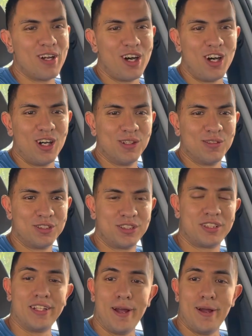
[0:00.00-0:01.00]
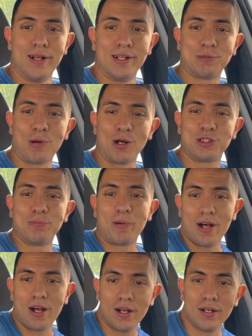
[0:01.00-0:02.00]
Uh, today is sponsored
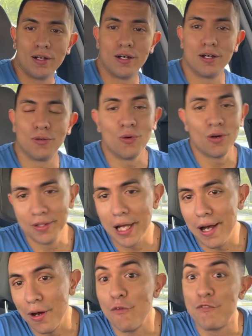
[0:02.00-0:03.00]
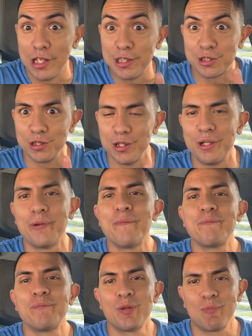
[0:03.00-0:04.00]
by, uh, well, not officially,
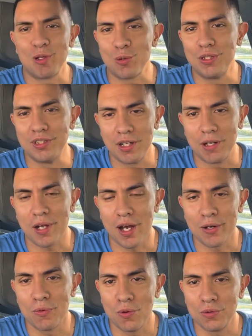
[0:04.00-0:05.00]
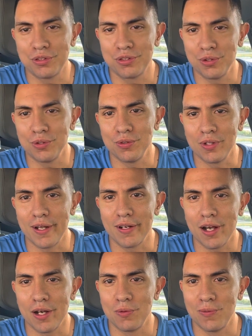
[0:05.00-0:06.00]
but the reason I'm kind of still like
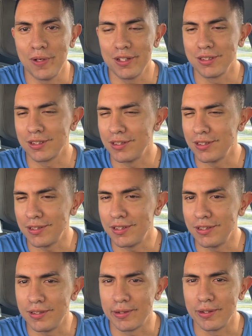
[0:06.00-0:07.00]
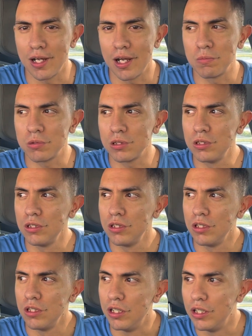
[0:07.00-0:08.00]
kind of awake is because I did take a nap,
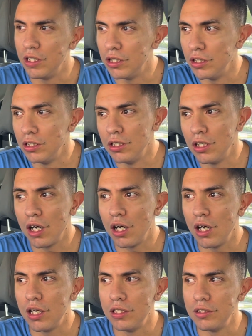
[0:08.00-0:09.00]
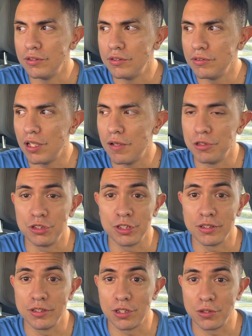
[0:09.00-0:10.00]
and I have been
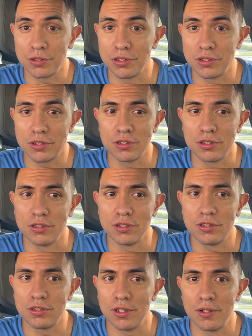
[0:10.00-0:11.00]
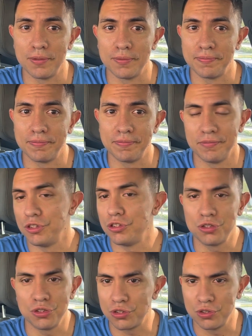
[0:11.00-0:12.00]
drinking Celsius because um, there's
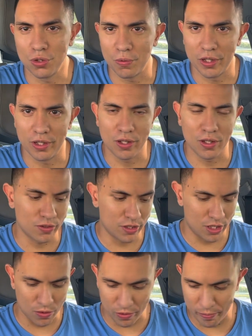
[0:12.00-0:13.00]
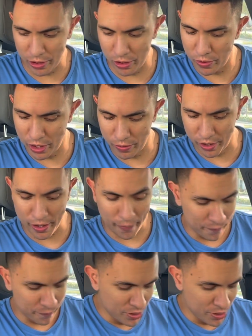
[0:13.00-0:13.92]
just no way in how that I would be awake right now.